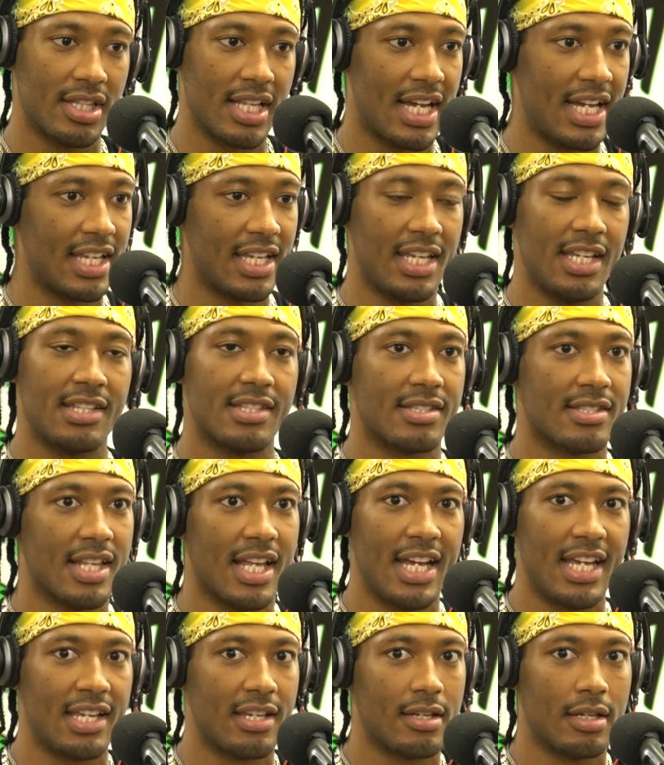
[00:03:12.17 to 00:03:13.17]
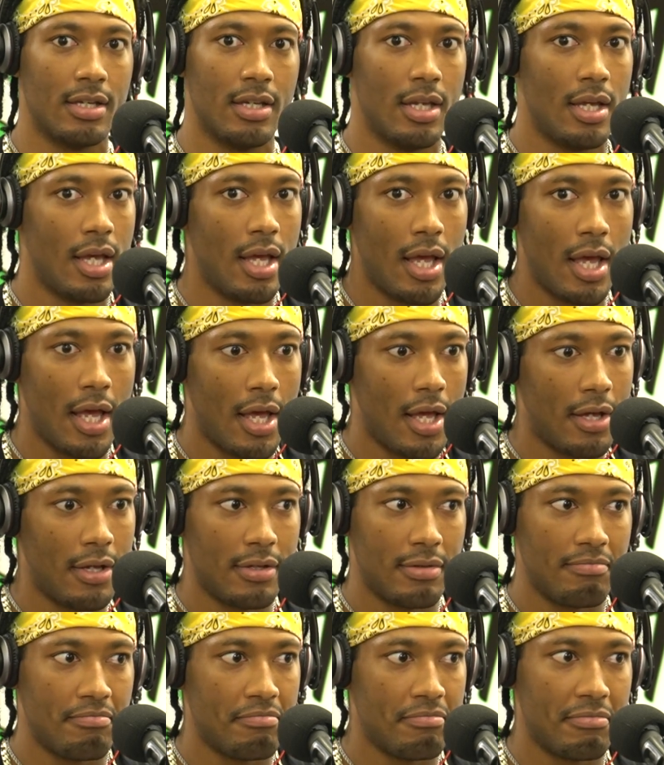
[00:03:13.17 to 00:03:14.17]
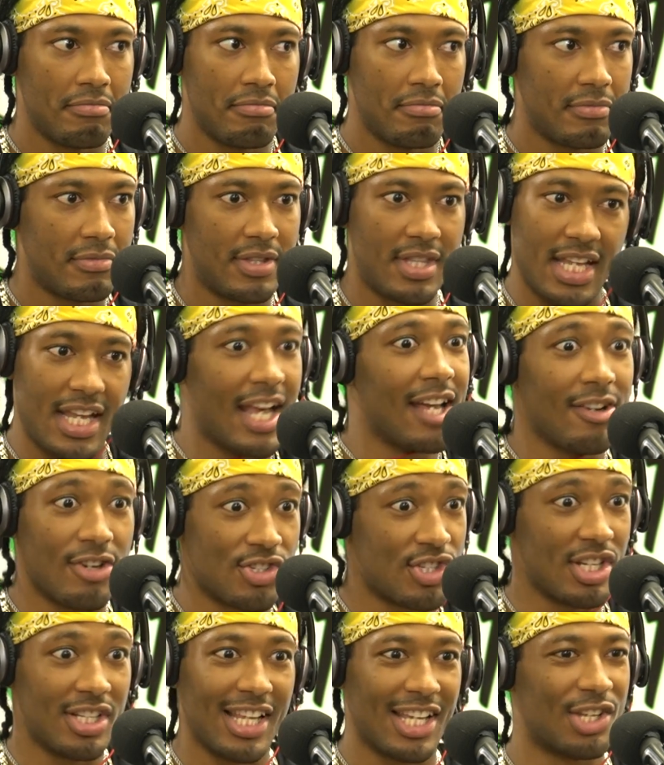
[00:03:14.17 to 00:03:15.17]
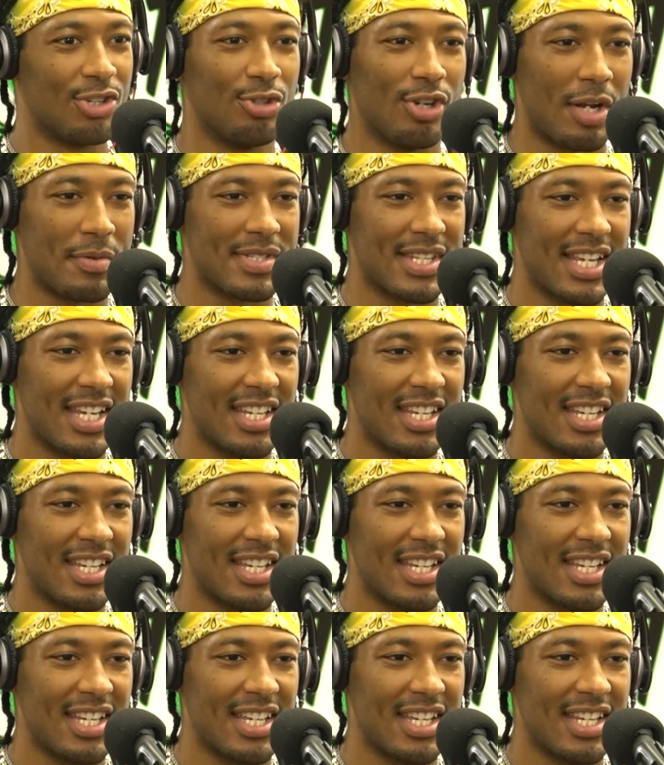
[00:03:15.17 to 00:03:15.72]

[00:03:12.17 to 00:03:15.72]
Like, it's like the energy, like, you know what I'm saying?